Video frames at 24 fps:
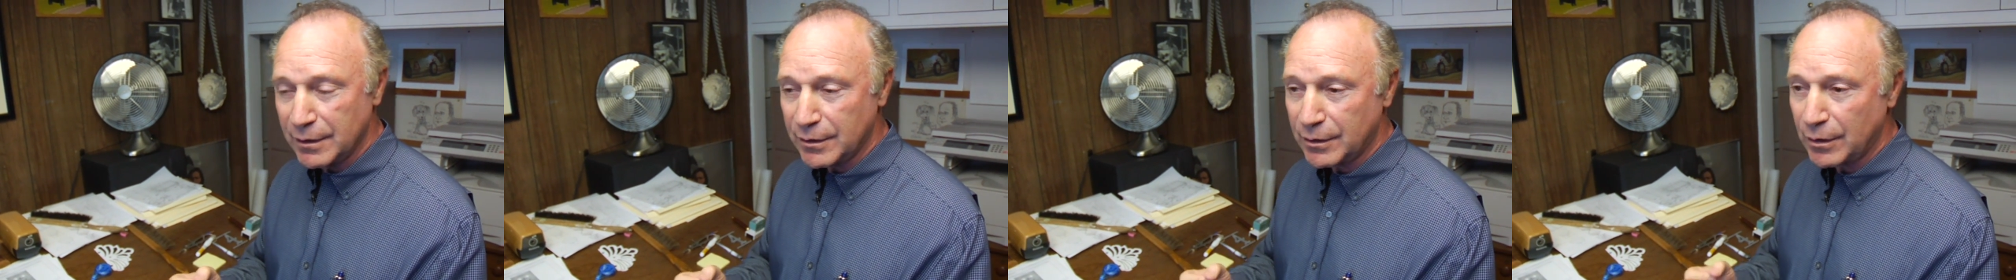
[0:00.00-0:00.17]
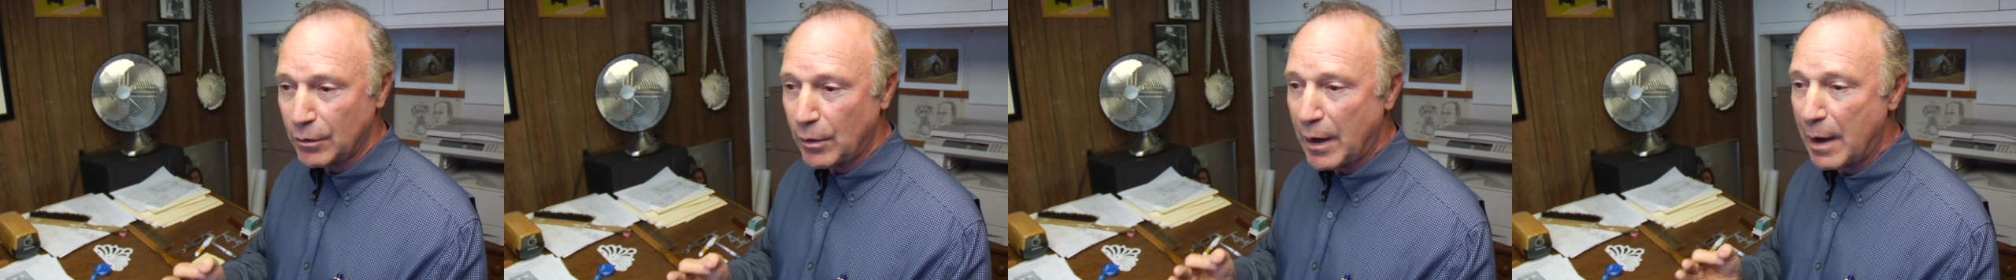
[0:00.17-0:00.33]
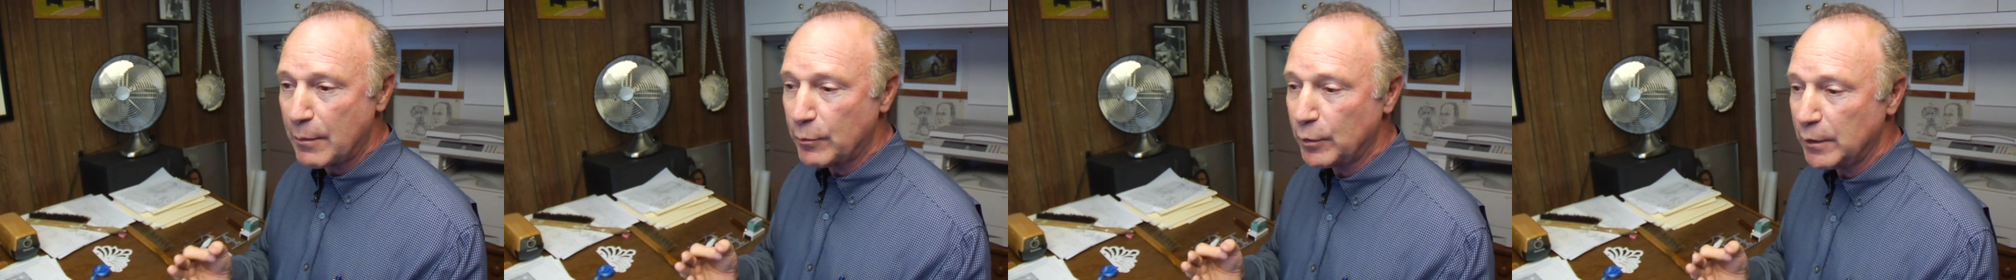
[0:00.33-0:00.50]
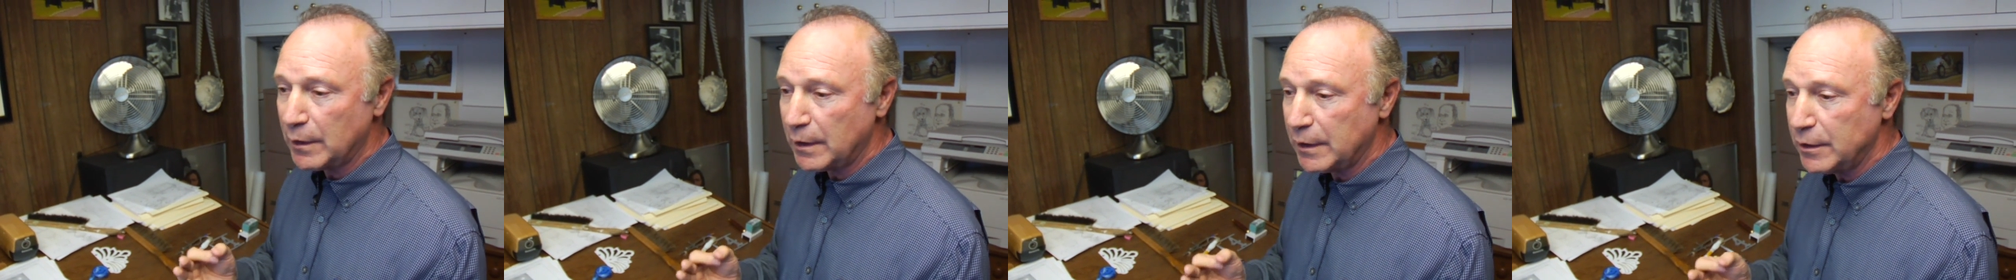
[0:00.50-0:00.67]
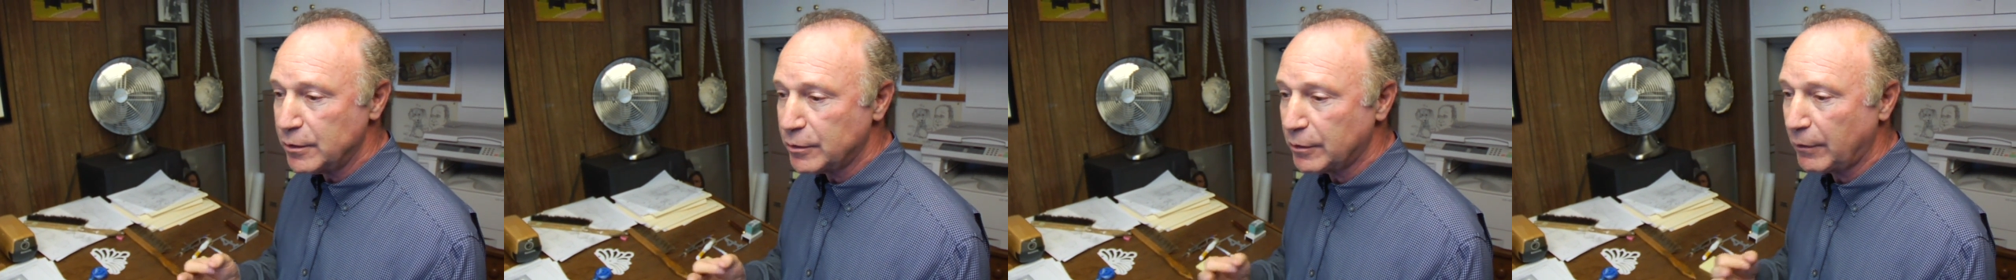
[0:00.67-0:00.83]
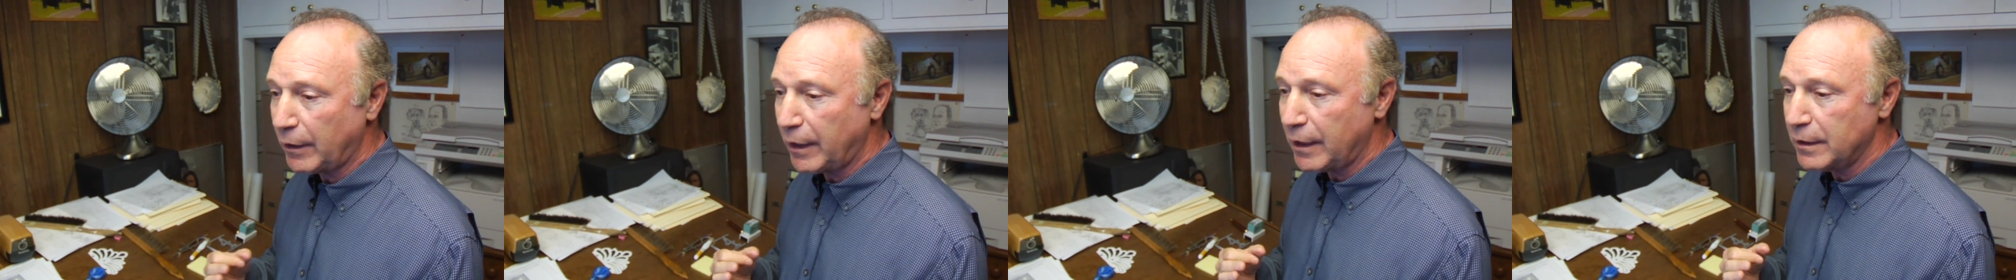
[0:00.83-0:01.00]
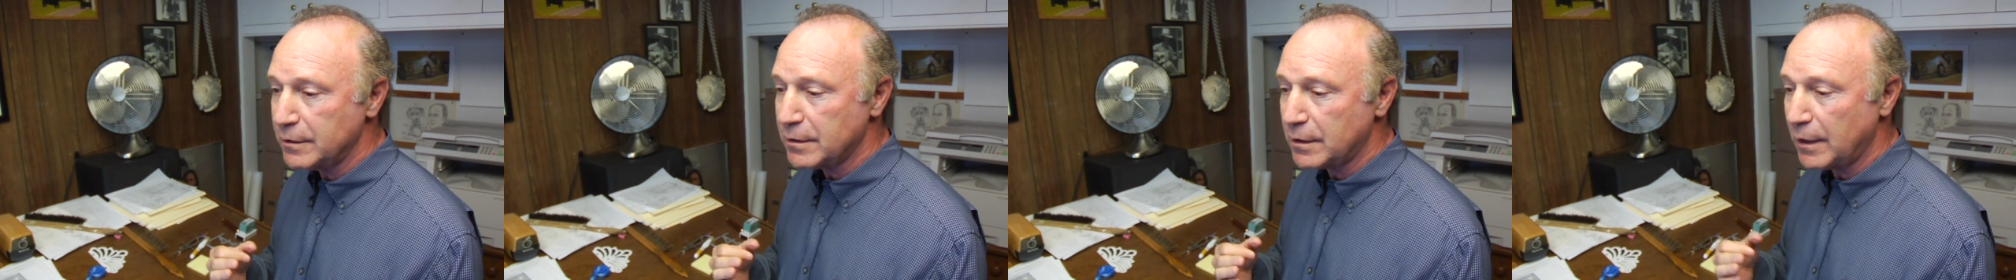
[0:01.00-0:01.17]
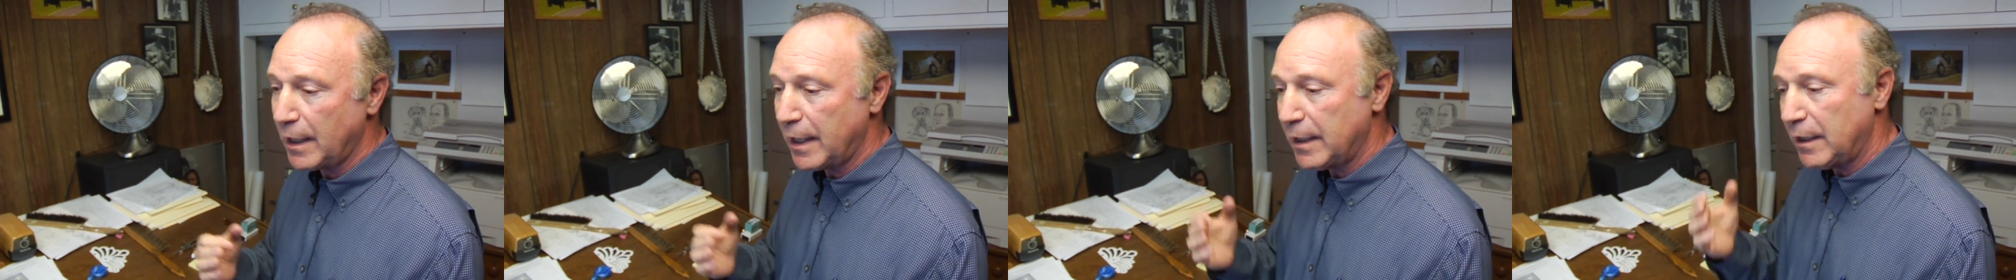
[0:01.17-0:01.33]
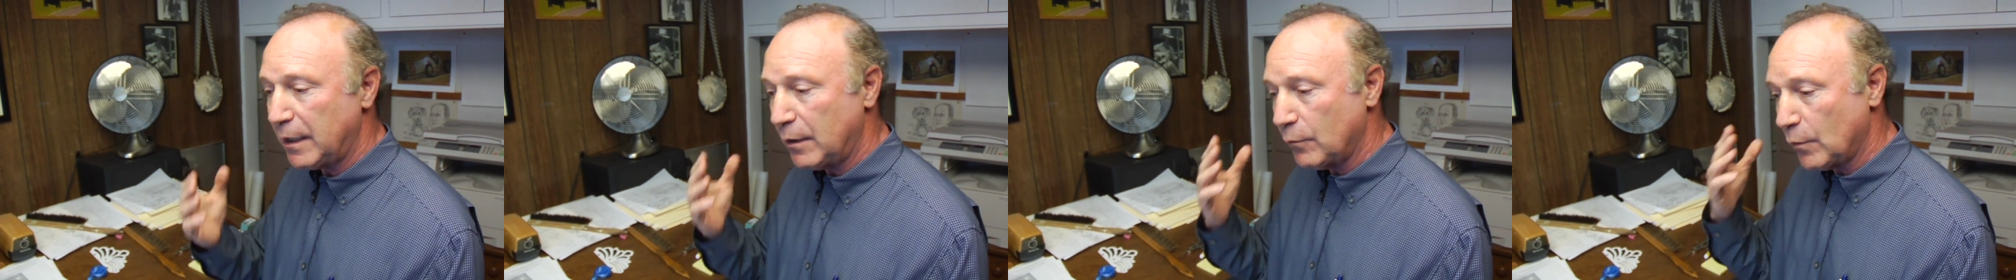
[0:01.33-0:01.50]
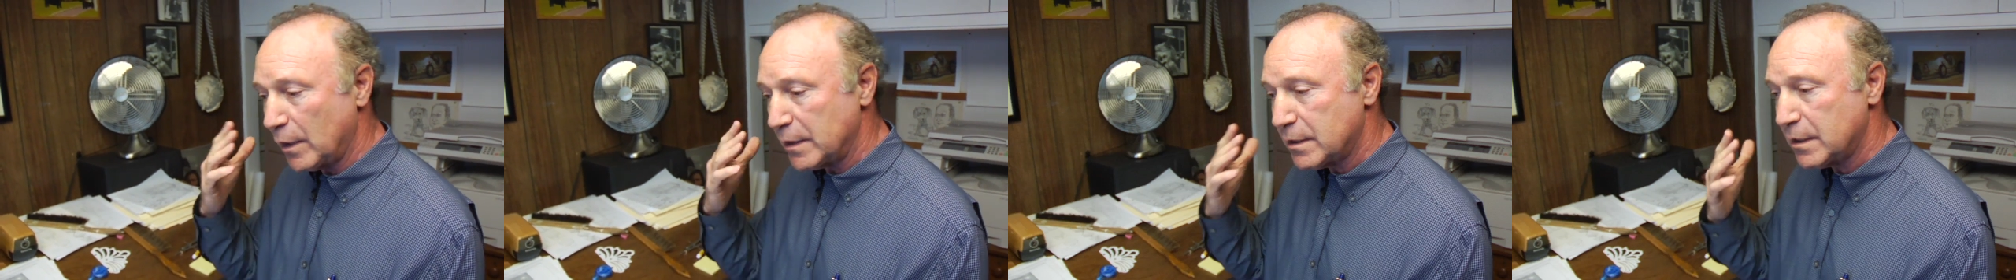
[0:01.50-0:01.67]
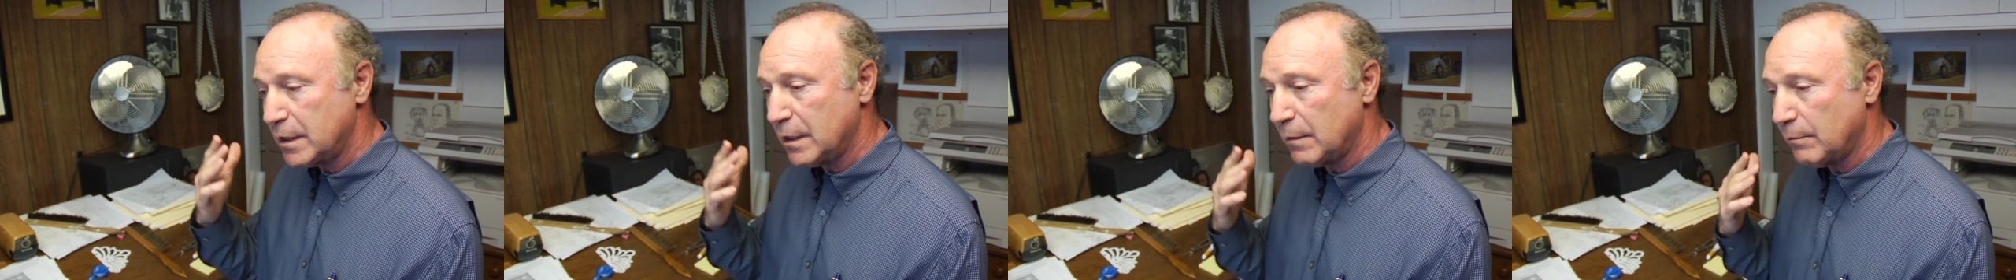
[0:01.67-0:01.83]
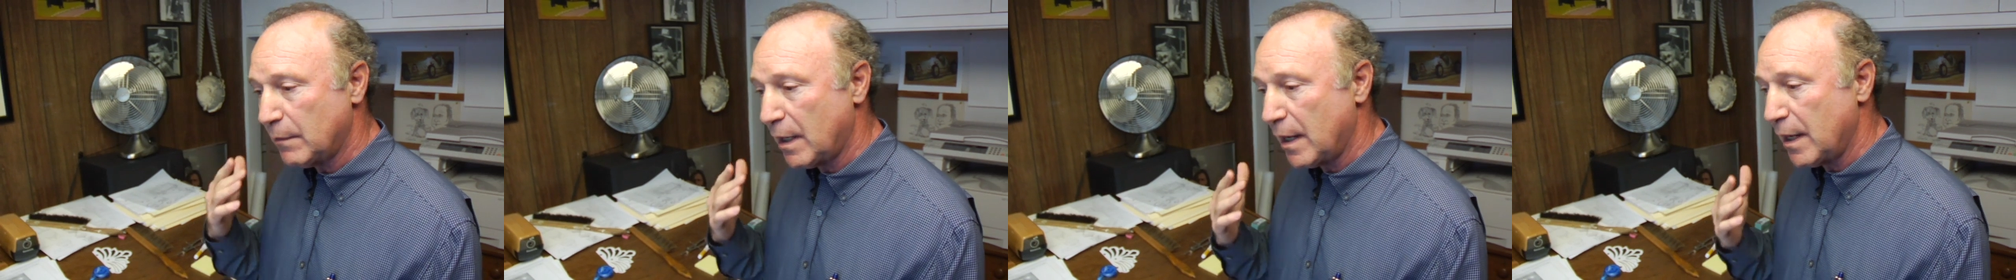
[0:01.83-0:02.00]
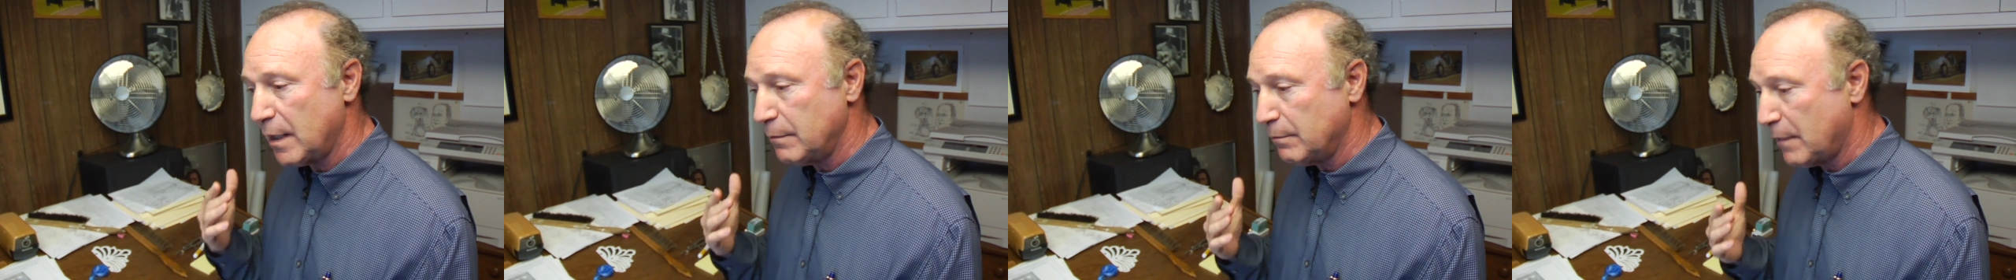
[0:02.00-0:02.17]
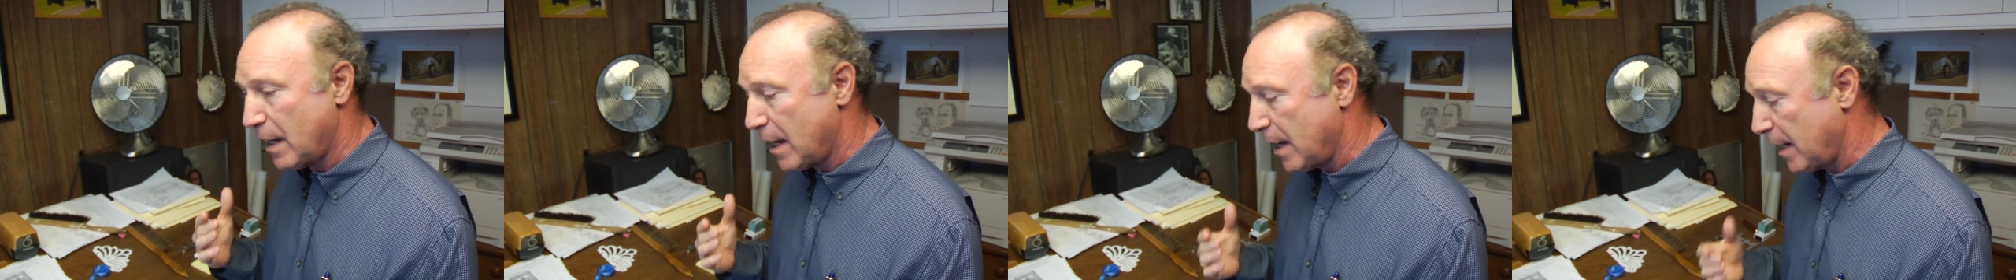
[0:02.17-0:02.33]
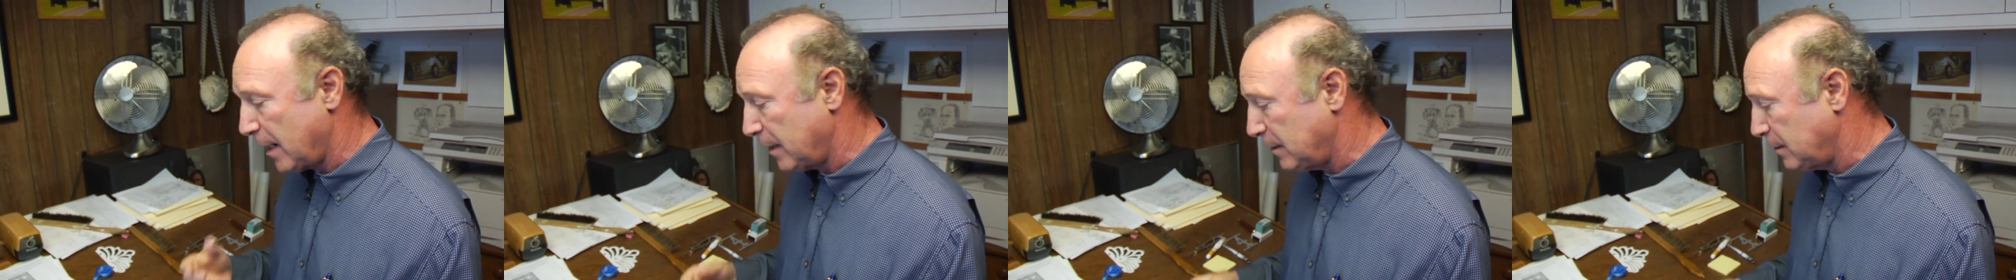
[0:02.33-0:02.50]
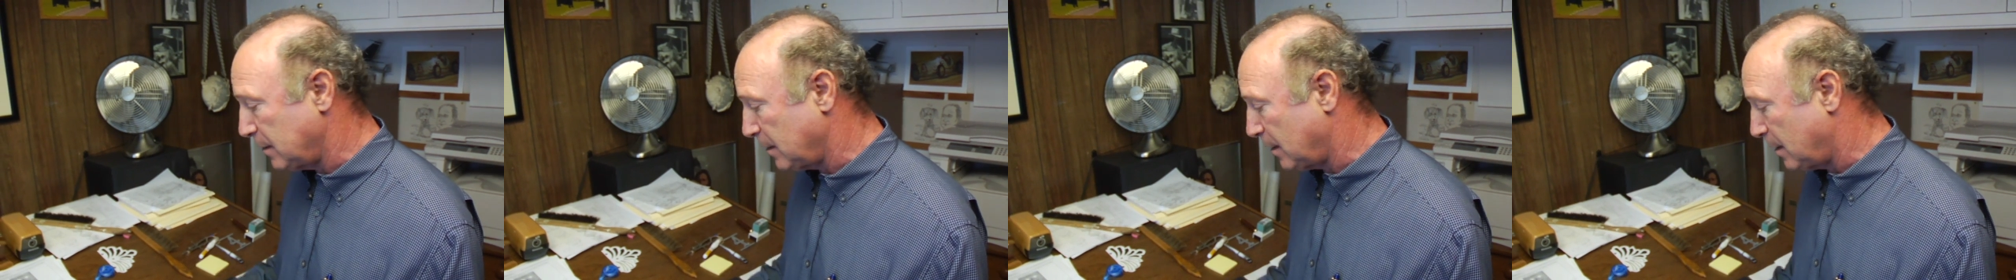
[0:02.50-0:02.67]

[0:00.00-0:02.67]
So I'm really translating what's in my mind